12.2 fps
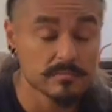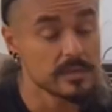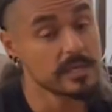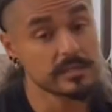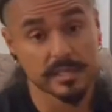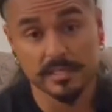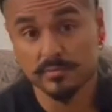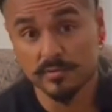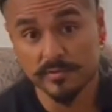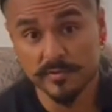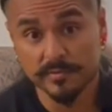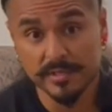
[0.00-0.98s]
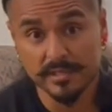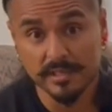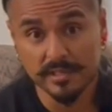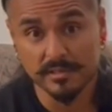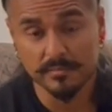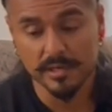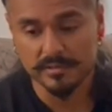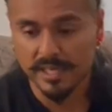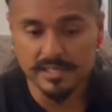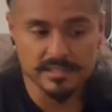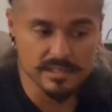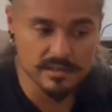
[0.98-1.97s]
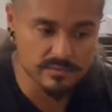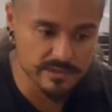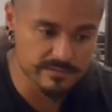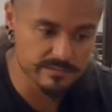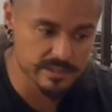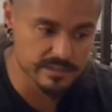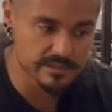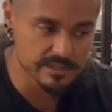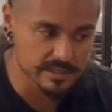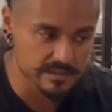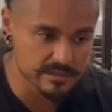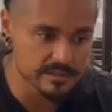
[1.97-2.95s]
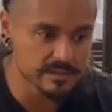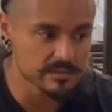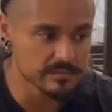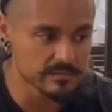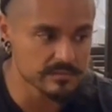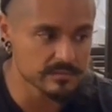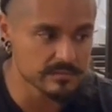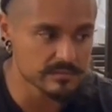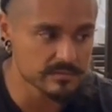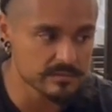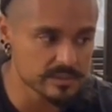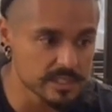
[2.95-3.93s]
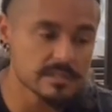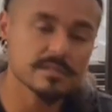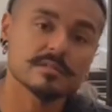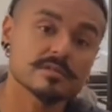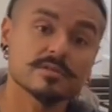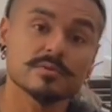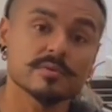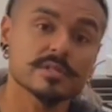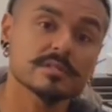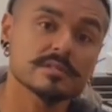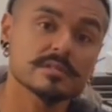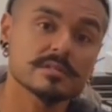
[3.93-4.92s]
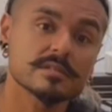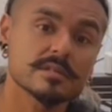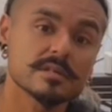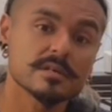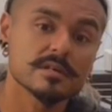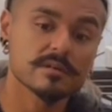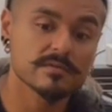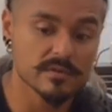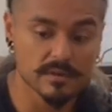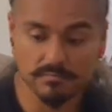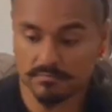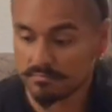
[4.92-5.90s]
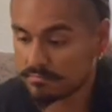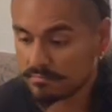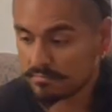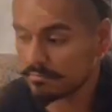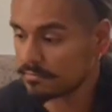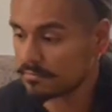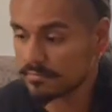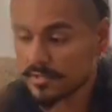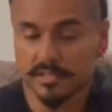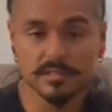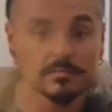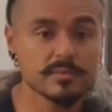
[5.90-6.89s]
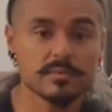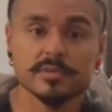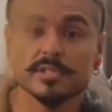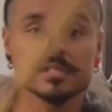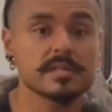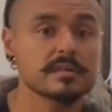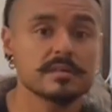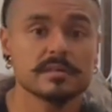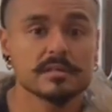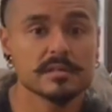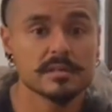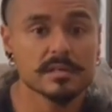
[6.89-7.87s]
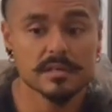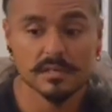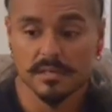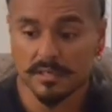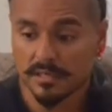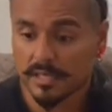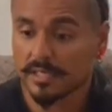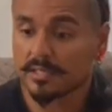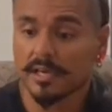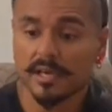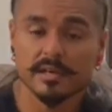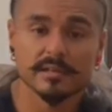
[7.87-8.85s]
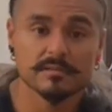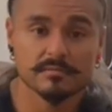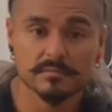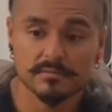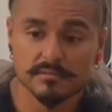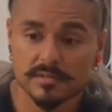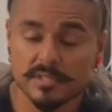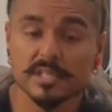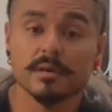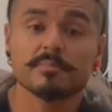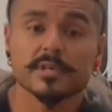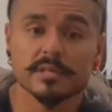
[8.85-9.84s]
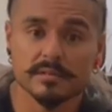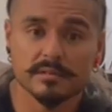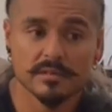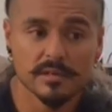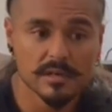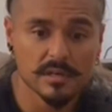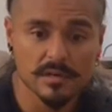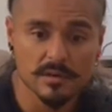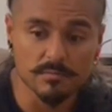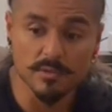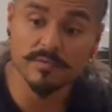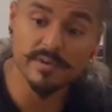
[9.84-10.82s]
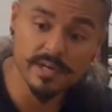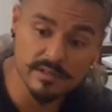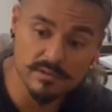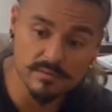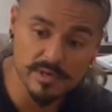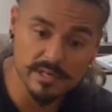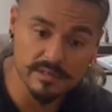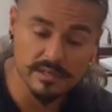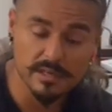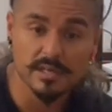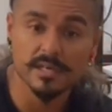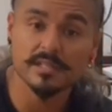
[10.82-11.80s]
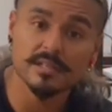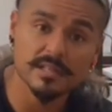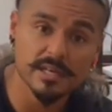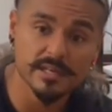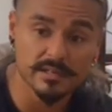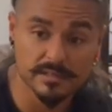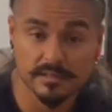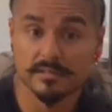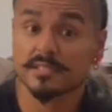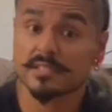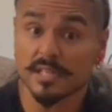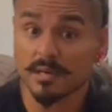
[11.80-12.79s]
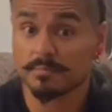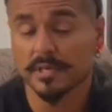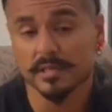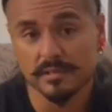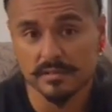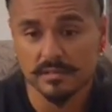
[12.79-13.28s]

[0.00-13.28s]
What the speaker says: And that's what we've been thinking about. That's how we've been then teaching the students, from a simple batik: hit the hand, step in, move out of the way, hit the leg, step in,